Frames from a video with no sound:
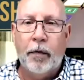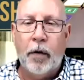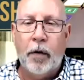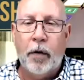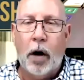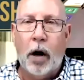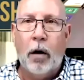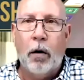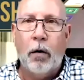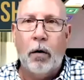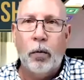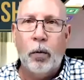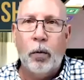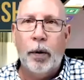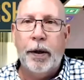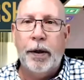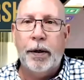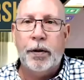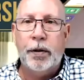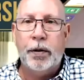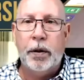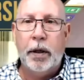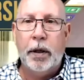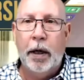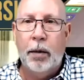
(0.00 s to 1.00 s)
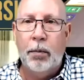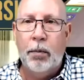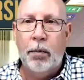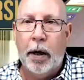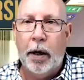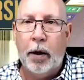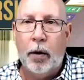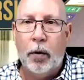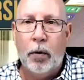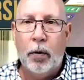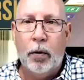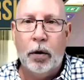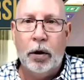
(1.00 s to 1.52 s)
always in my
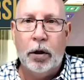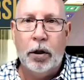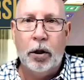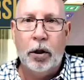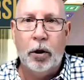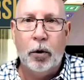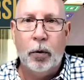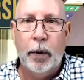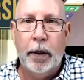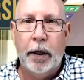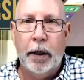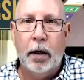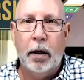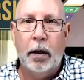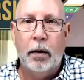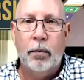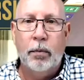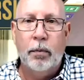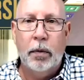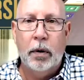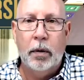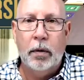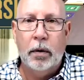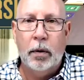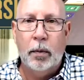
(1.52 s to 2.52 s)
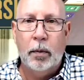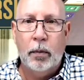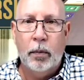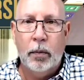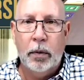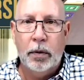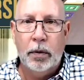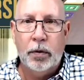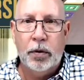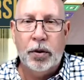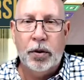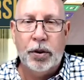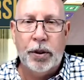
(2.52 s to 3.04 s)
whole career
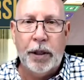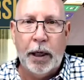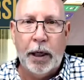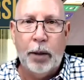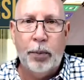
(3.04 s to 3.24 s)
seen